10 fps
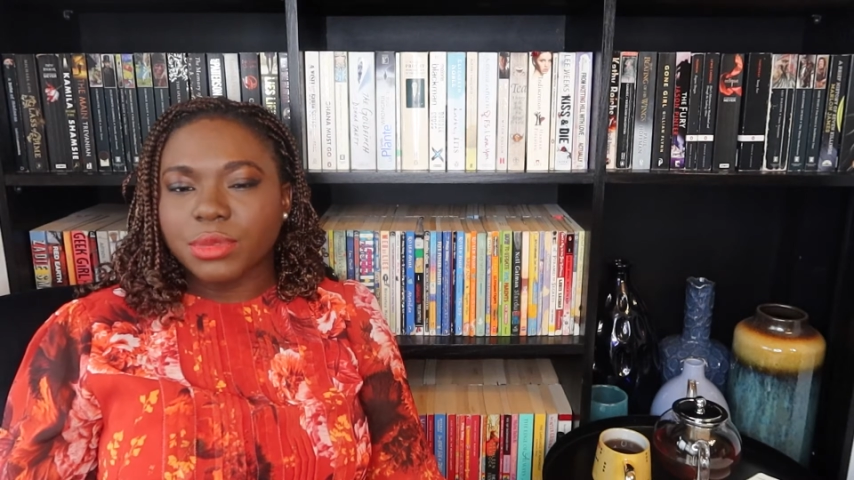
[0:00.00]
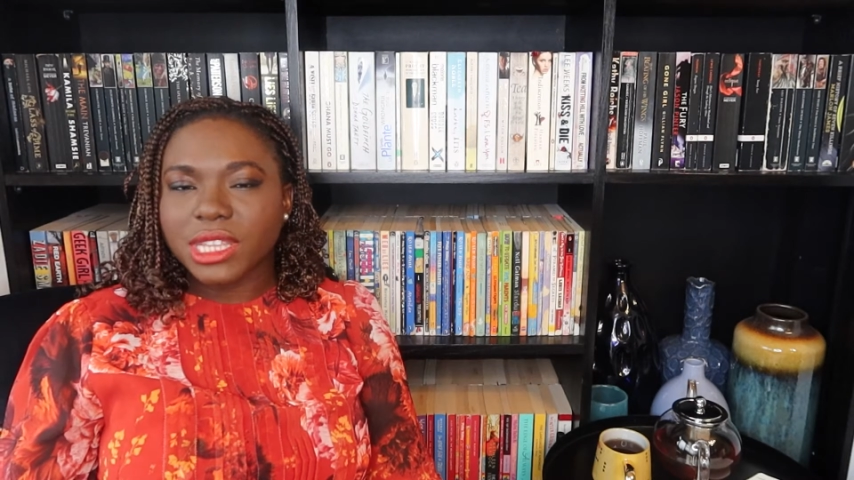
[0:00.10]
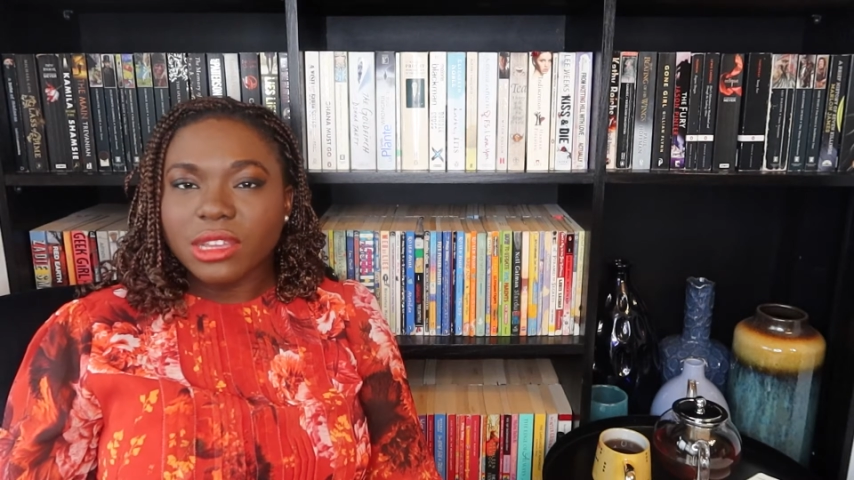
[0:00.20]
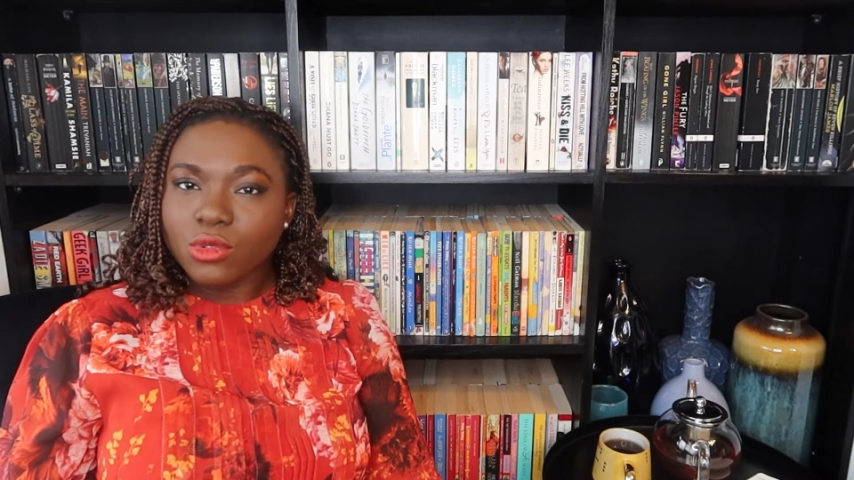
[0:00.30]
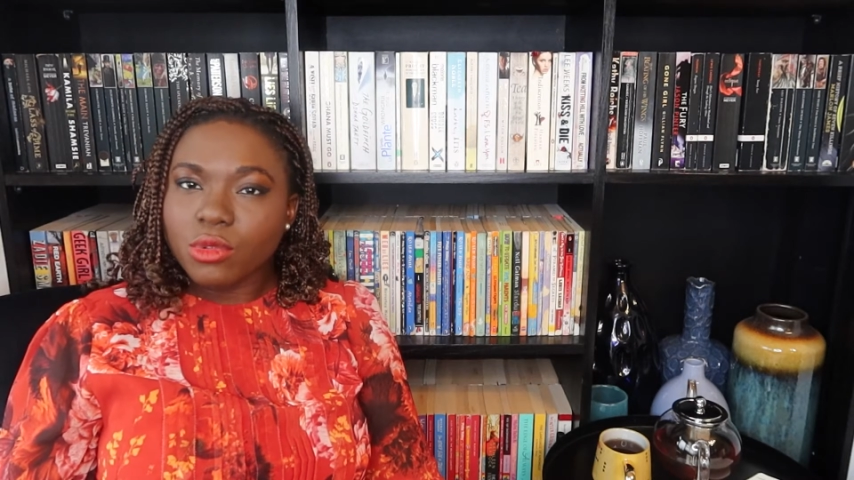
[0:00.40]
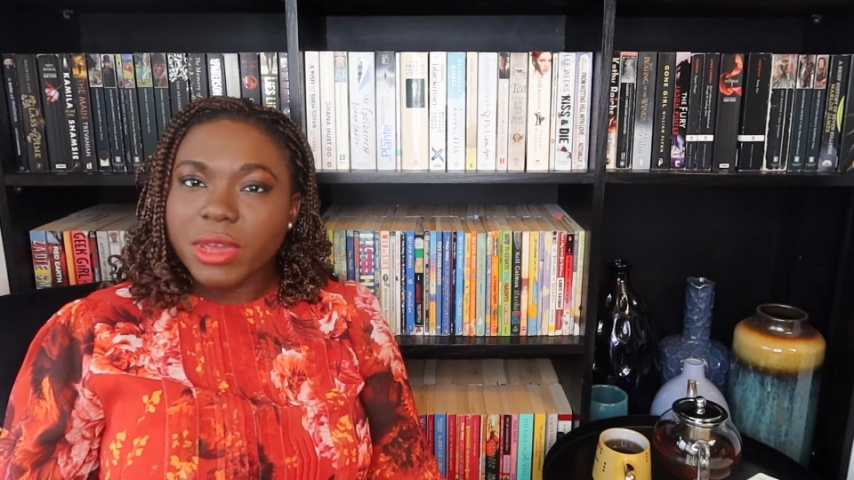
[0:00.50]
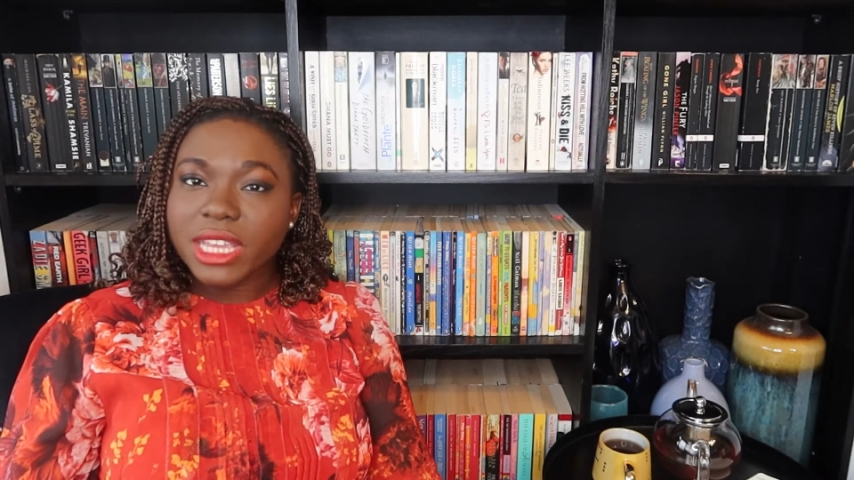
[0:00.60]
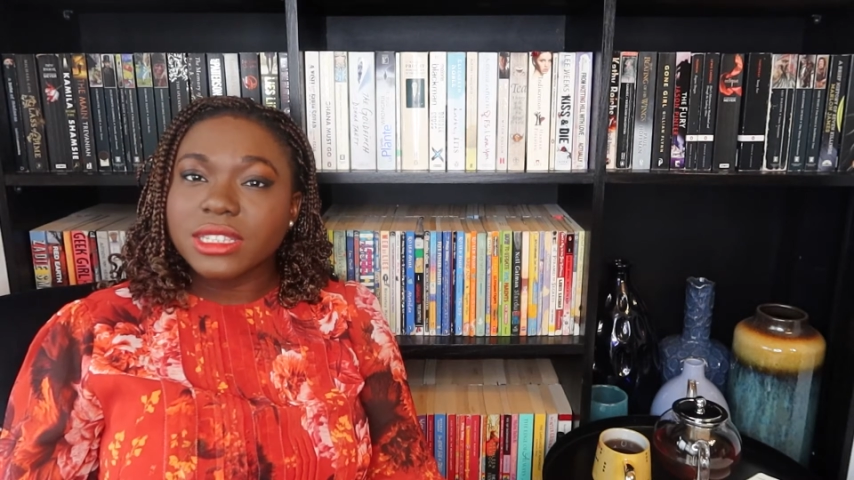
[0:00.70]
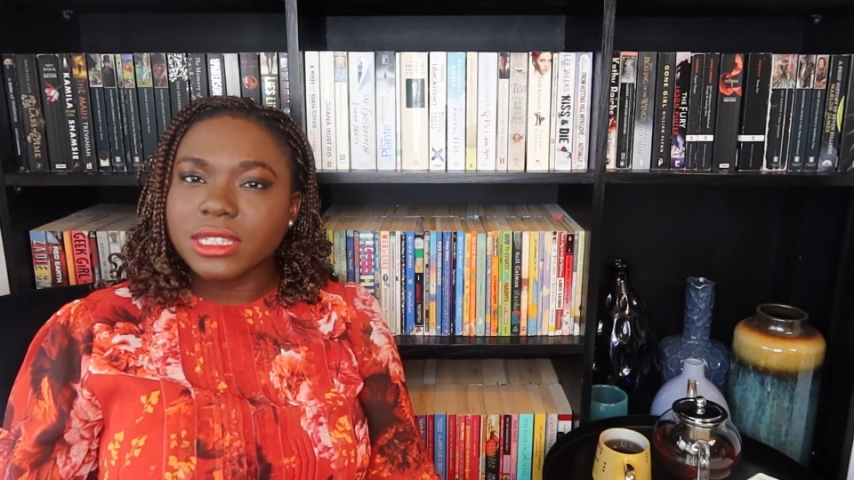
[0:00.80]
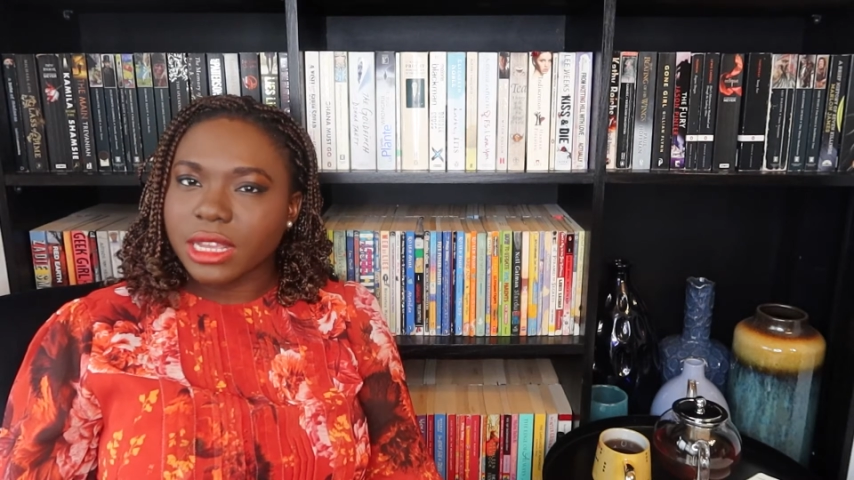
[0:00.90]
But that all
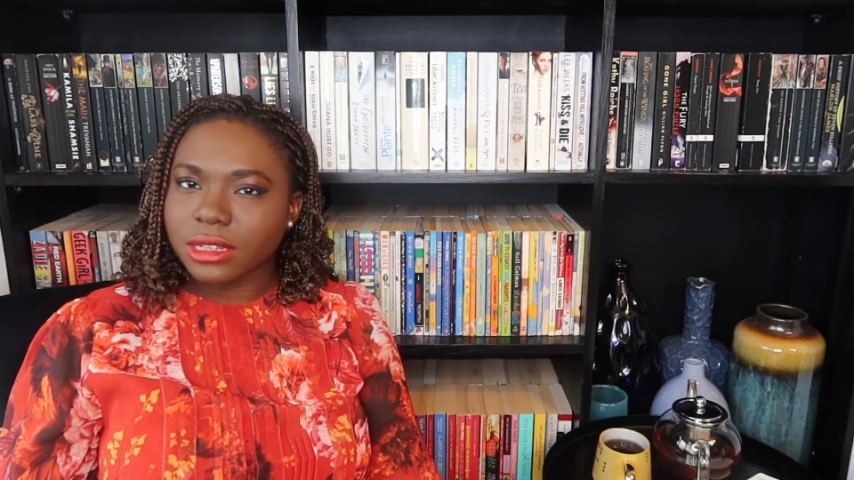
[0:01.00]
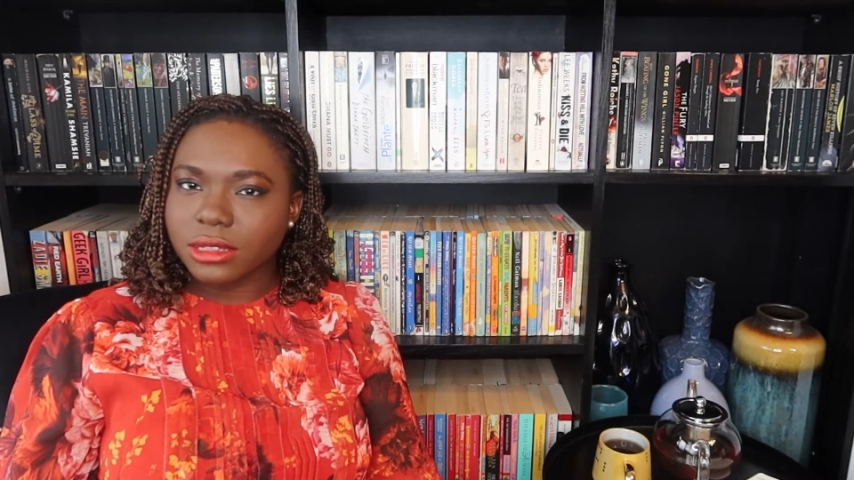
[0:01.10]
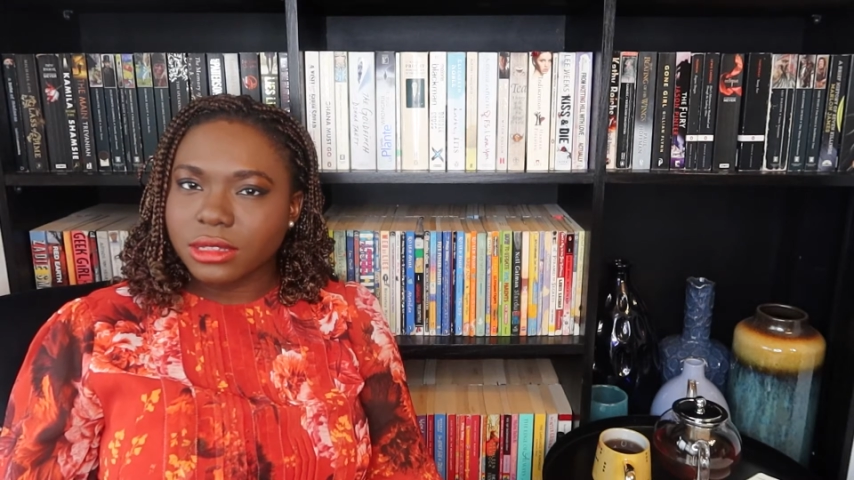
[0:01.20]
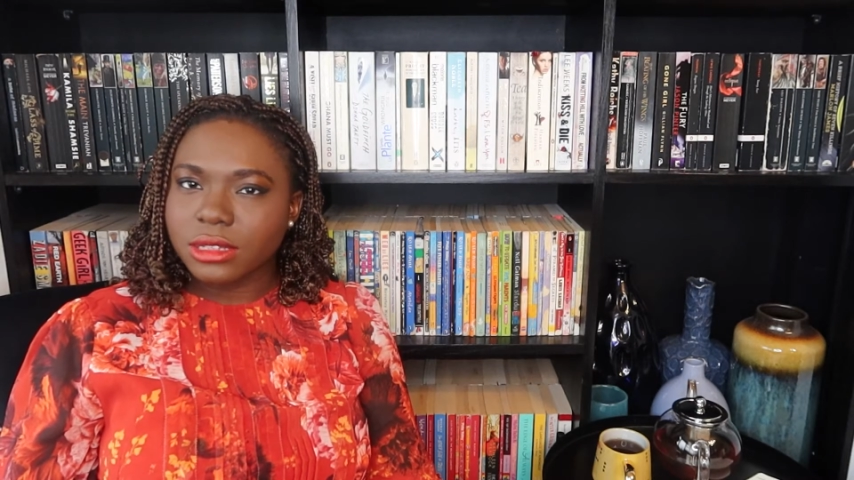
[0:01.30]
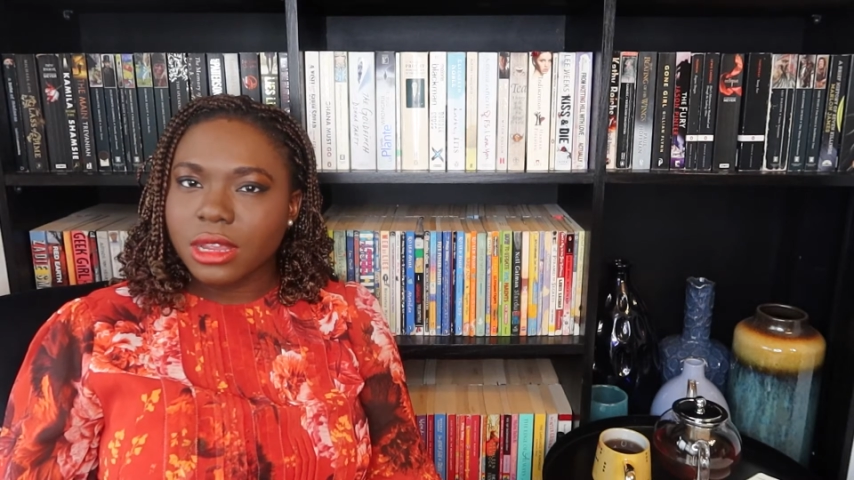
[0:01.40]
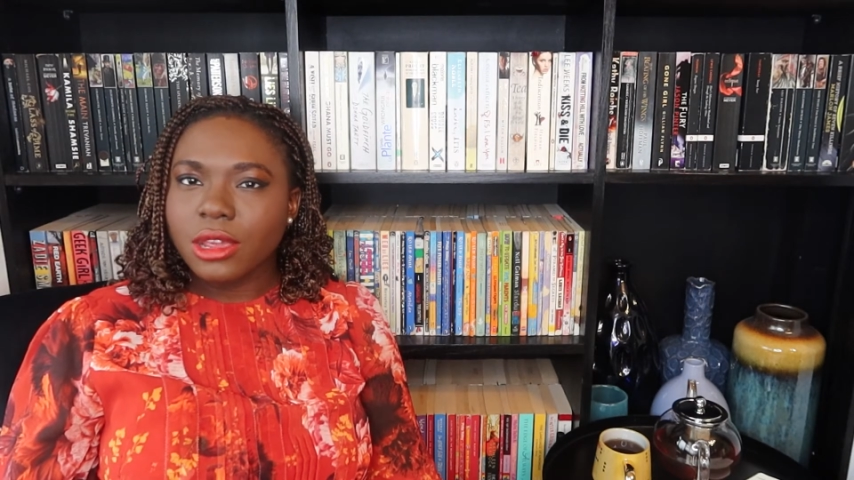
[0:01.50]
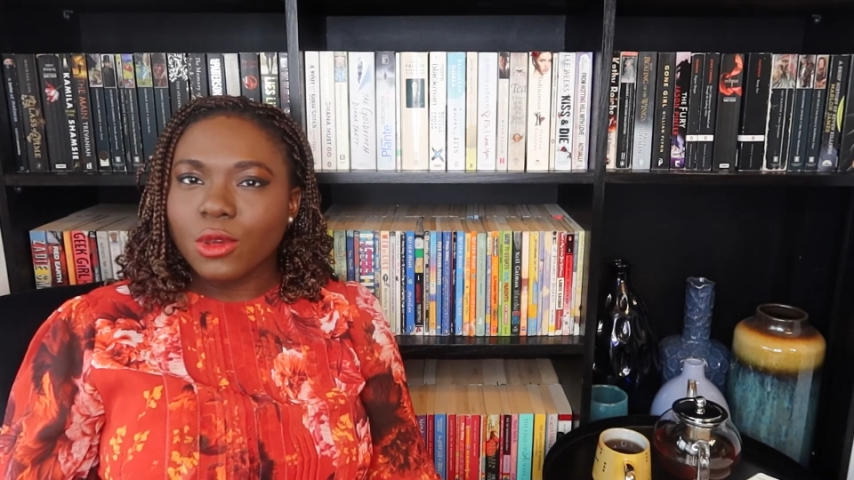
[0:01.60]
makes sense